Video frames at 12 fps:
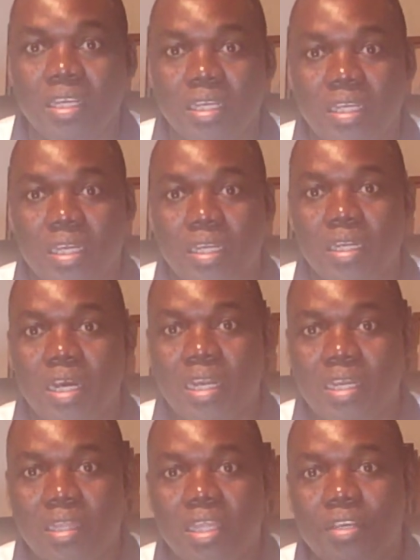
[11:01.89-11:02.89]
The
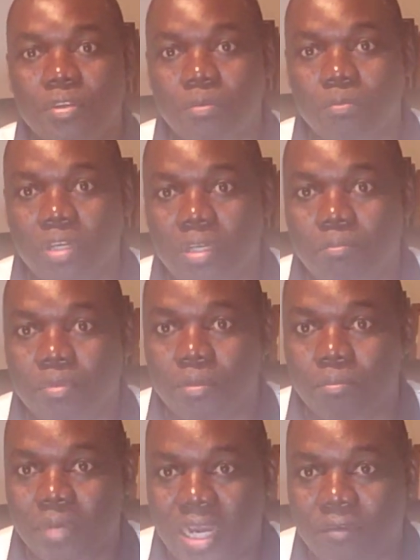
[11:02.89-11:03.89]
other thing you want to be
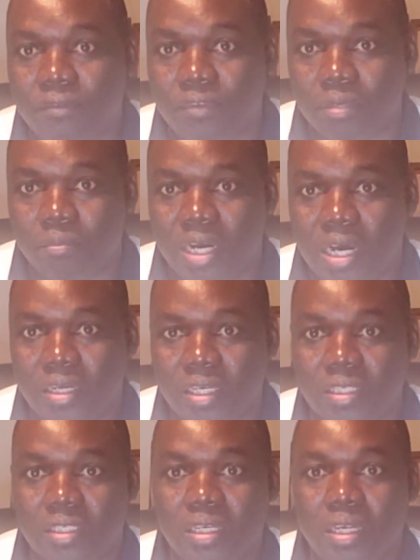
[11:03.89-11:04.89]
mindful about
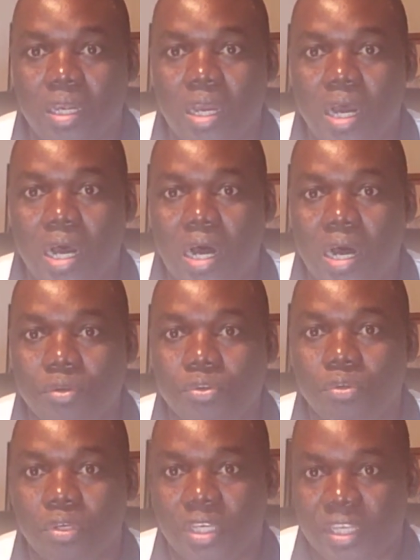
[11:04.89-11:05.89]
is how
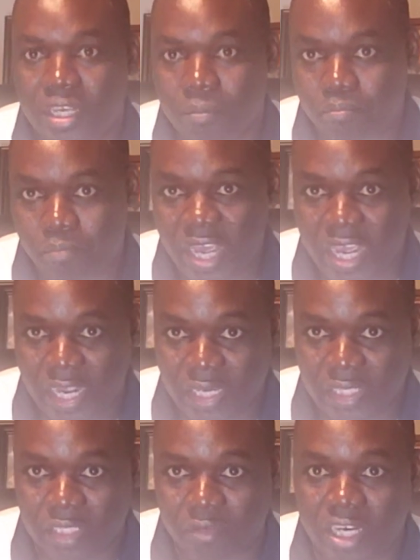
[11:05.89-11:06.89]
you're going to get
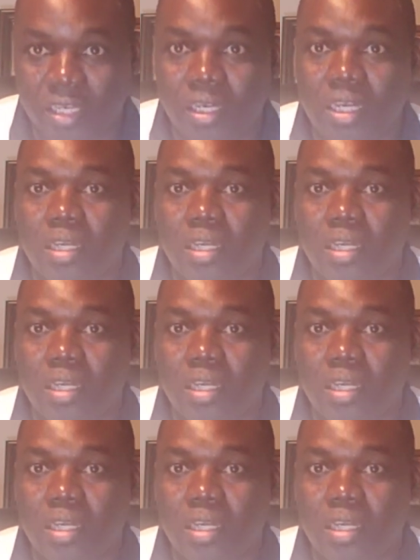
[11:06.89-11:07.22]
paid, right?